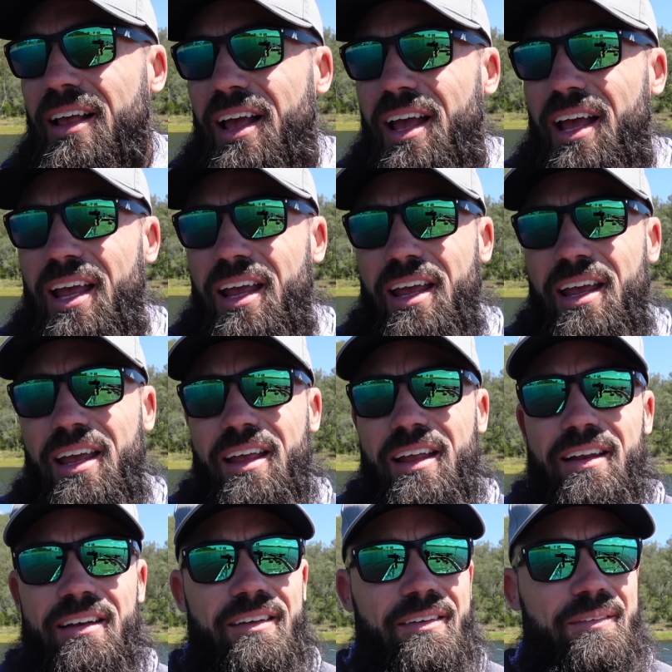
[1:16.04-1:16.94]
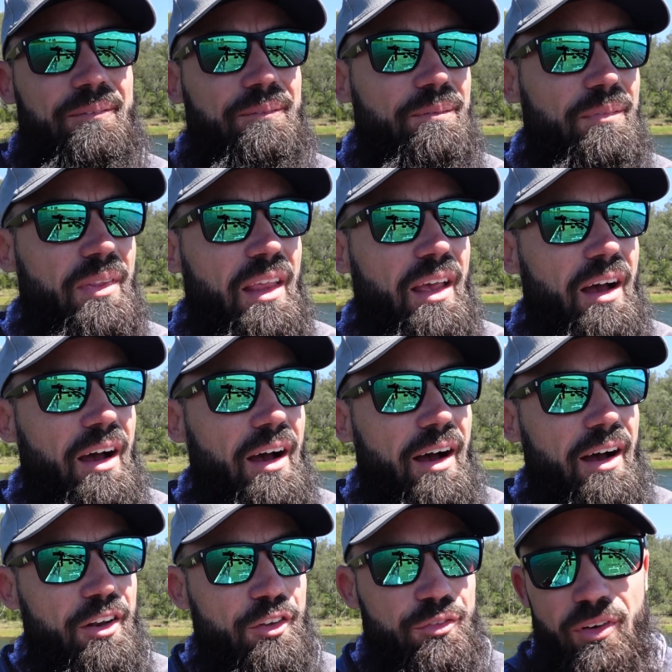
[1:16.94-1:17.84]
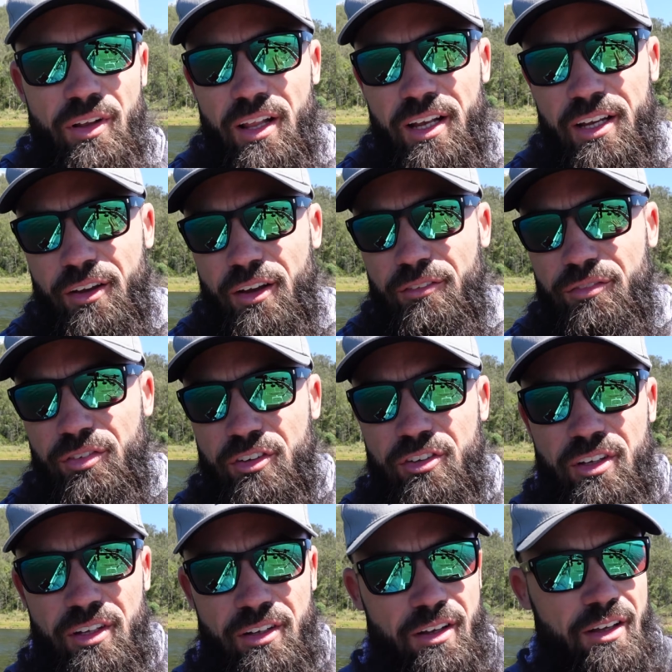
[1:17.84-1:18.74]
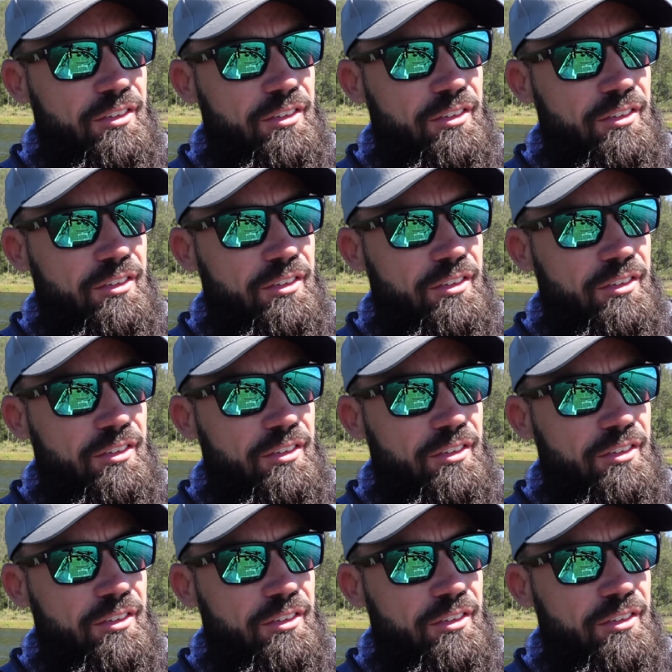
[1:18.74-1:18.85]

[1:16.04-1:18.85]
And I just felt like going fishing, you know.